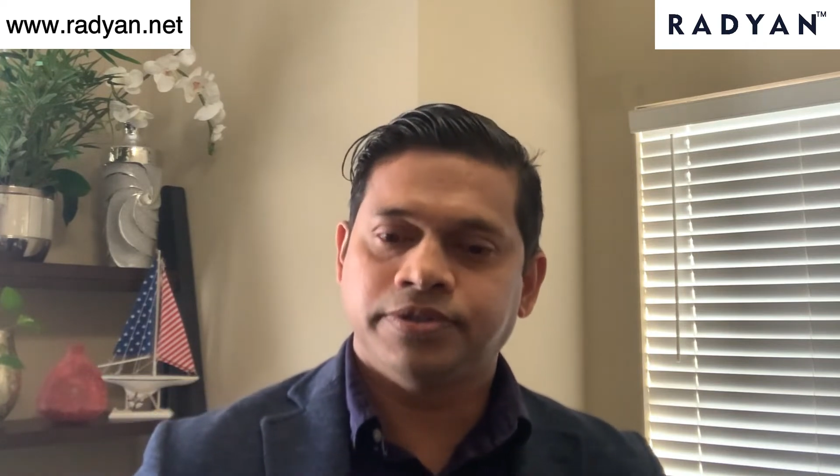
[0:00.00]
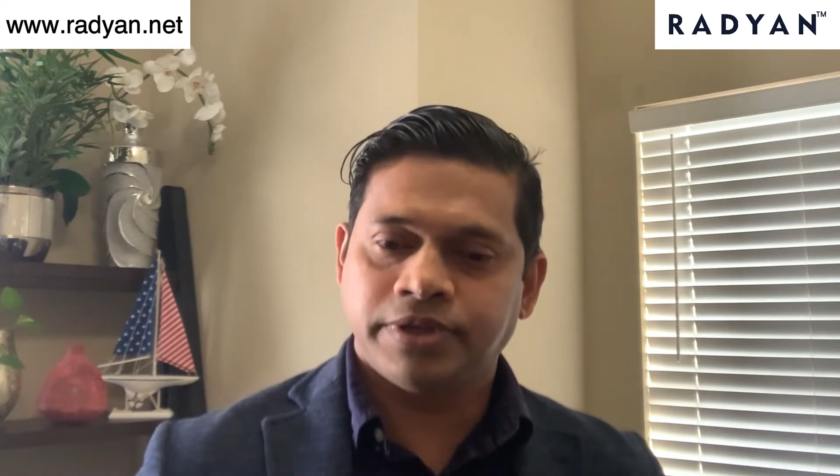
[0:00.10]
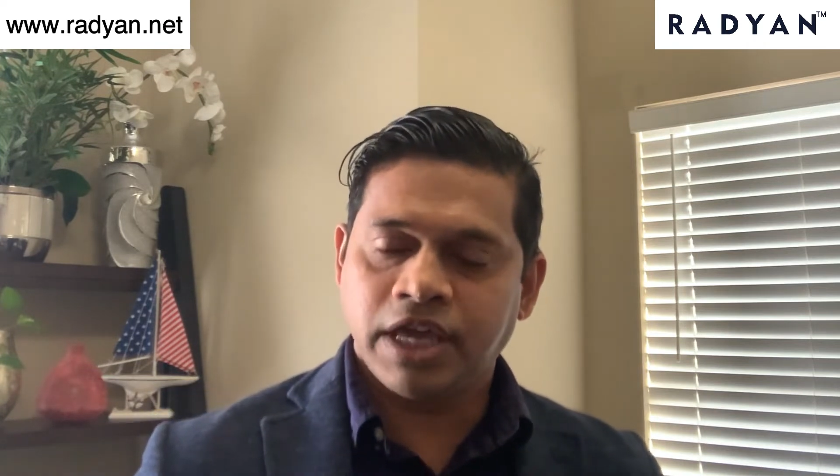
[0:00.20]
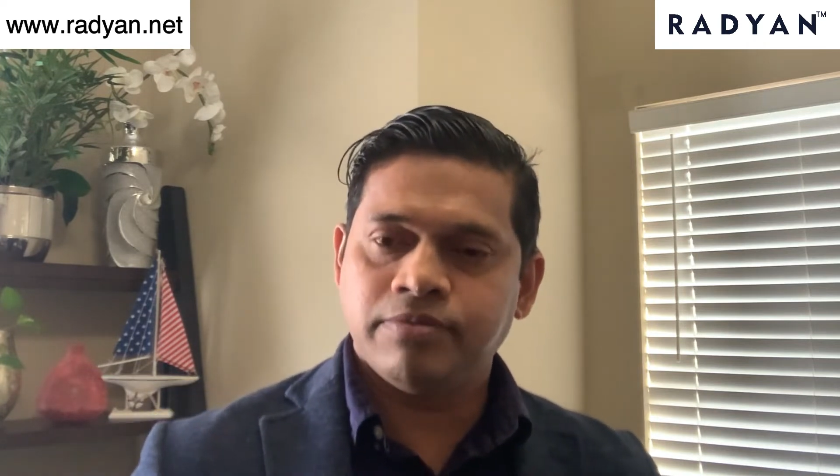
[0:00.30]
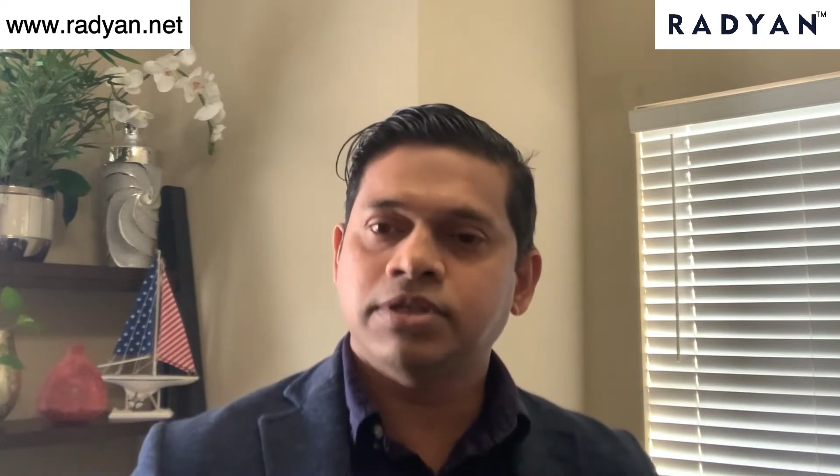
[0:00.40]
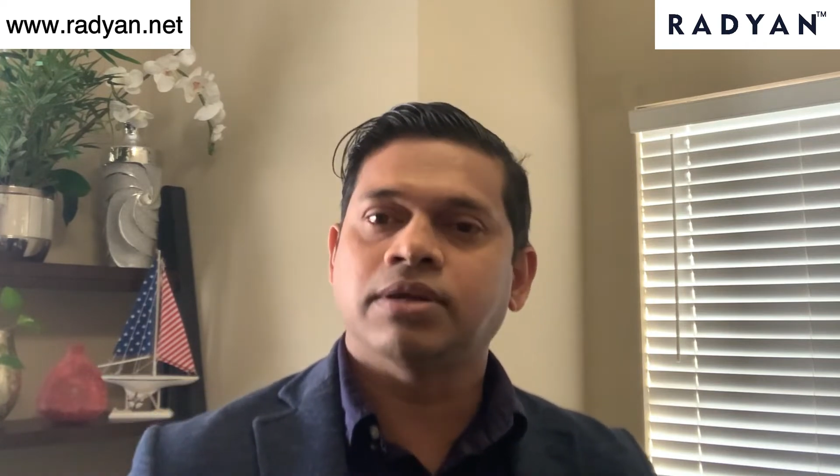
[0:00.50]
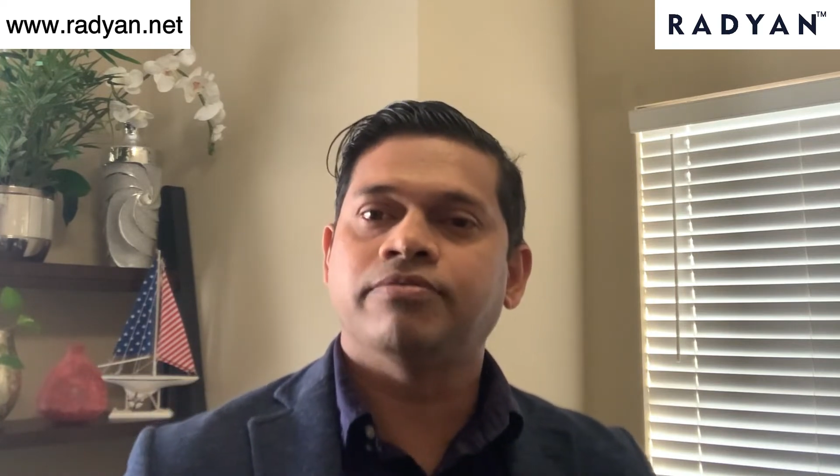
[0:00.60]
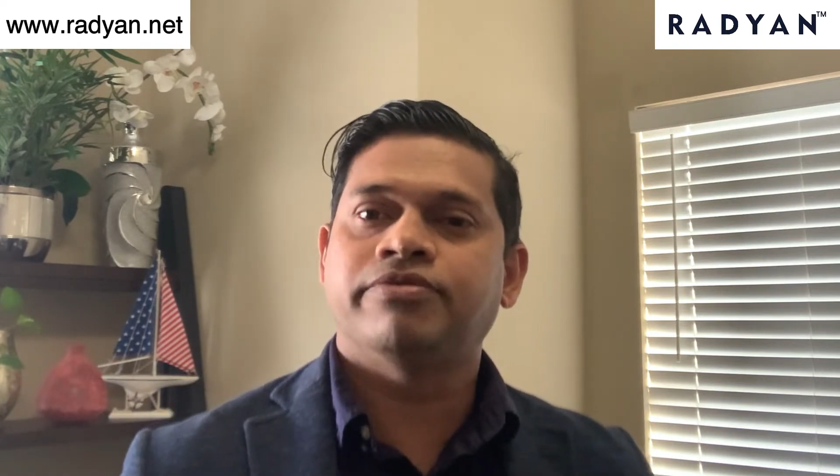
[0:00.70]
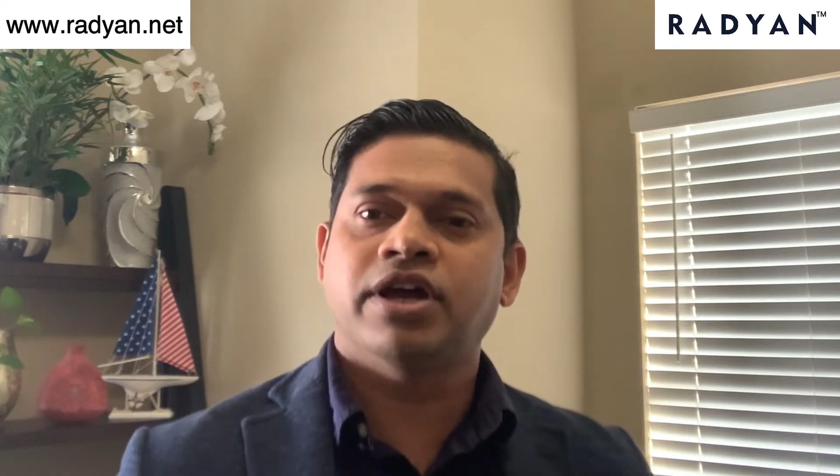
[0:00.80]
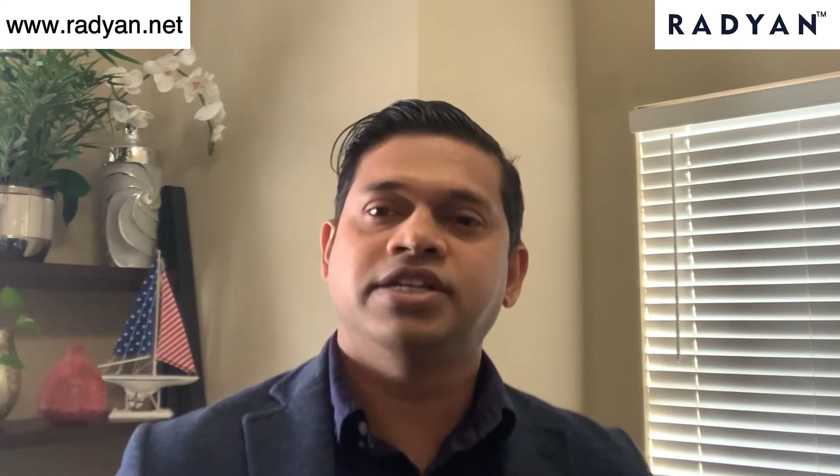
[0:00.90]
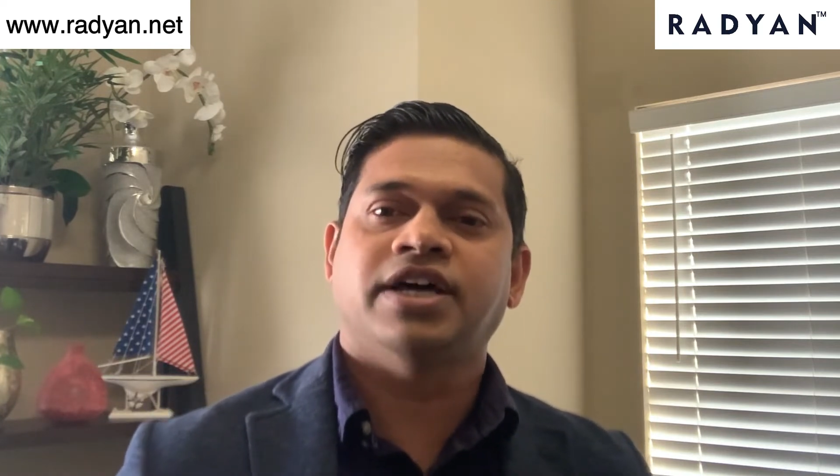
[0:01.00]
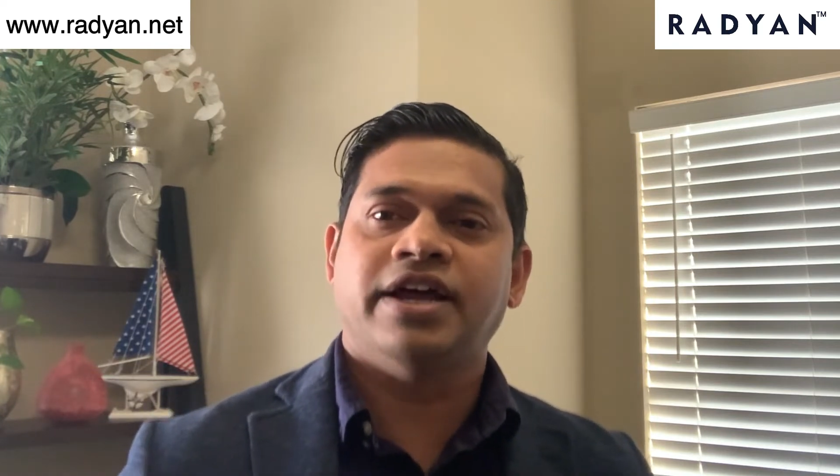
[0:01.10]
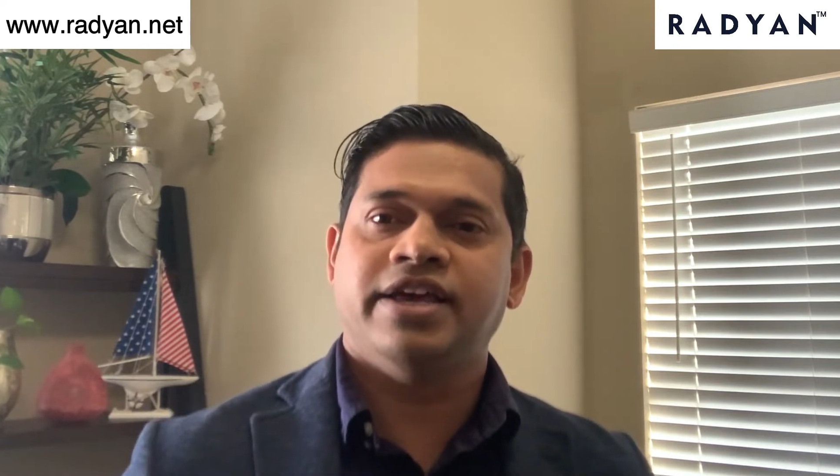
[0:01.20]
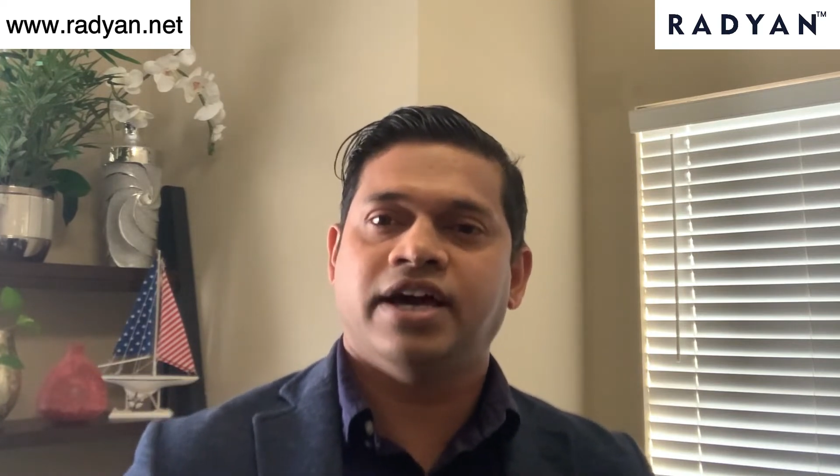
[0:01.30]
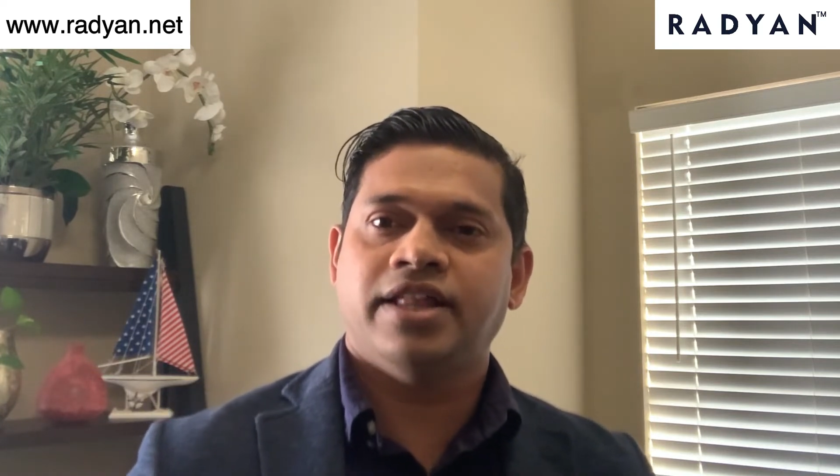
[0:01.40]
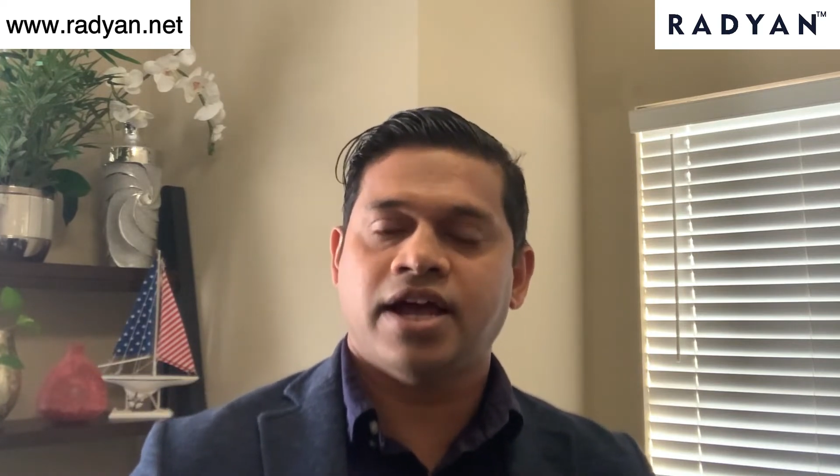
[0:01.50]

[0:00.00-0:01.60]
to give you some fresh idea